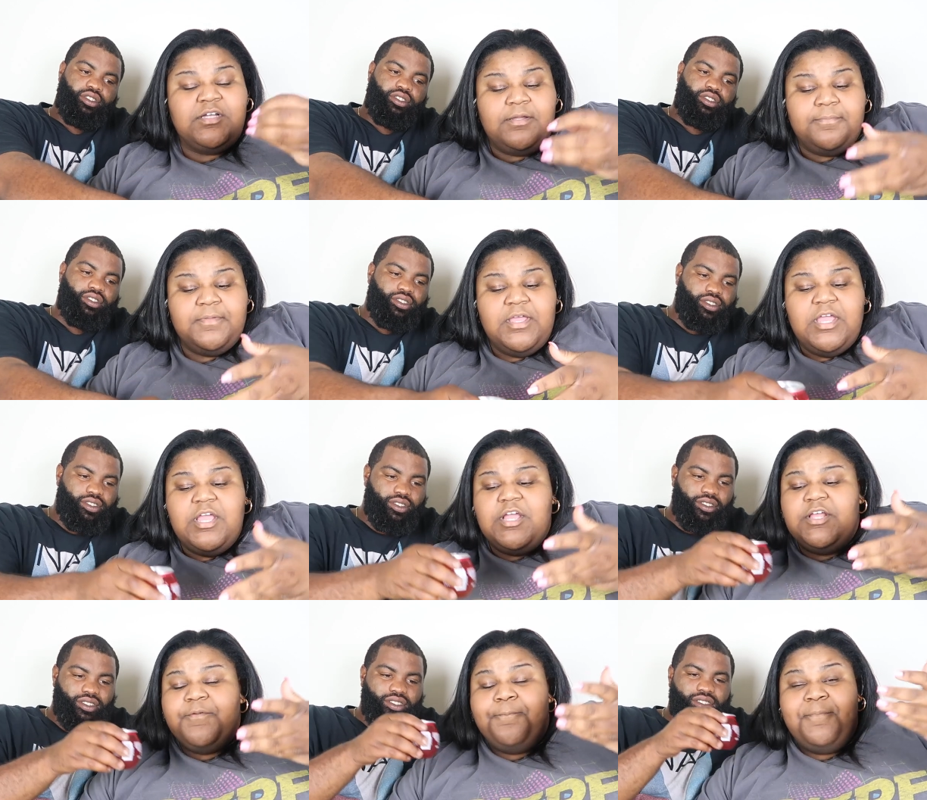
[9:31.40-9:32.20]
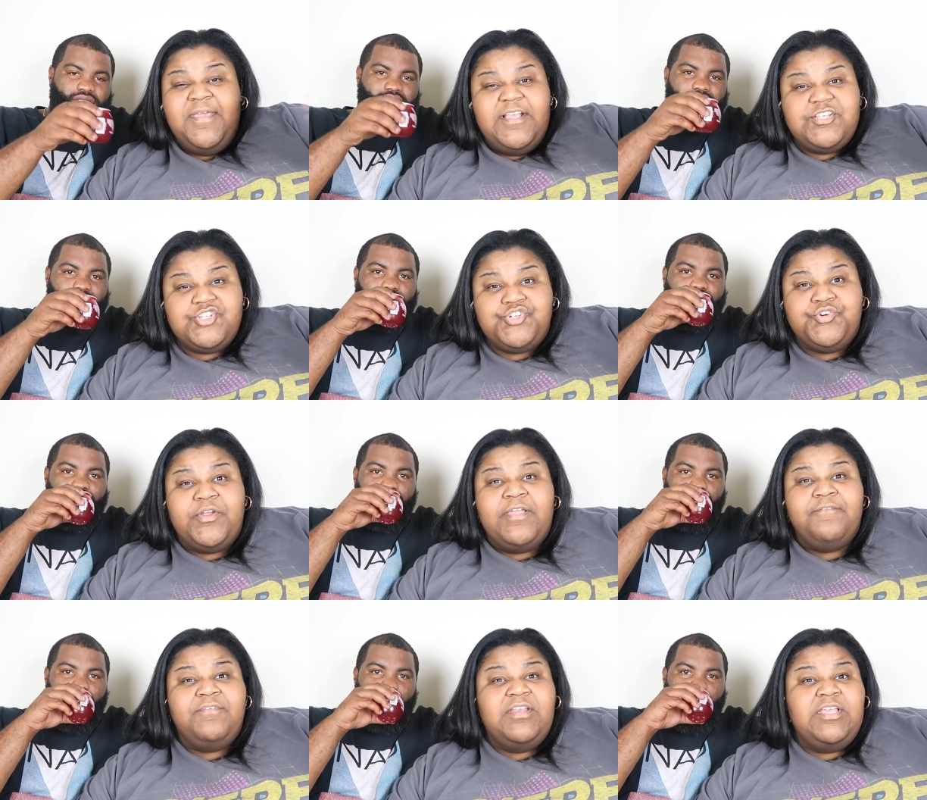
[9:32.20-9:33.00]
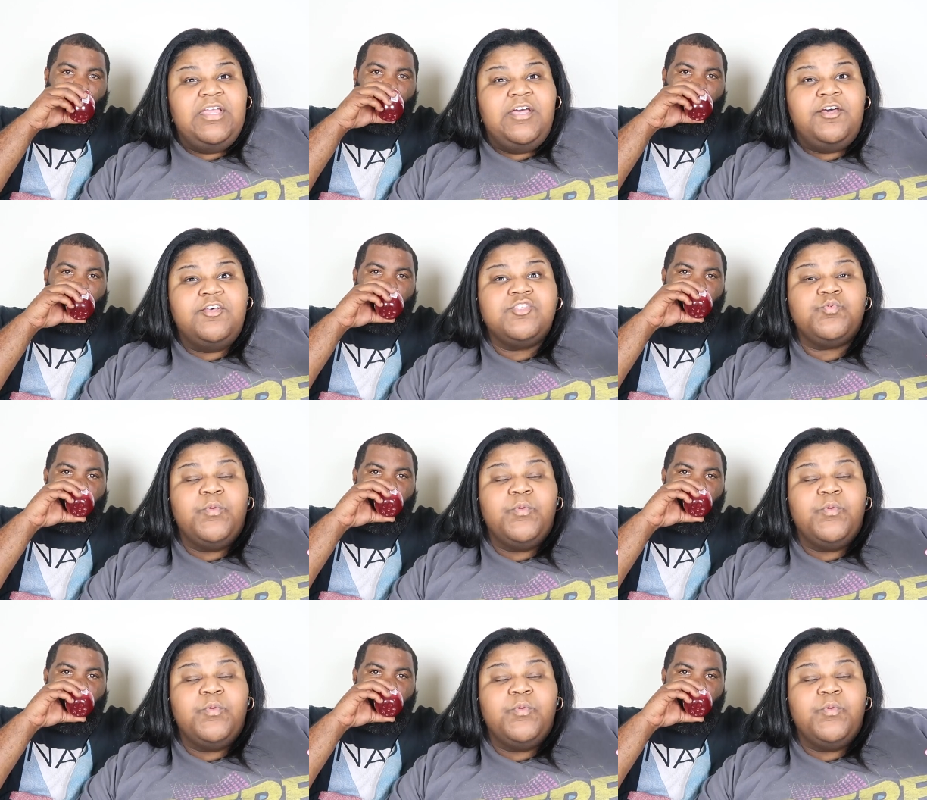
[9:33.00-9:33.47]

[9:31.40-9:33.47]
Speaker 1: some mixed drink videos.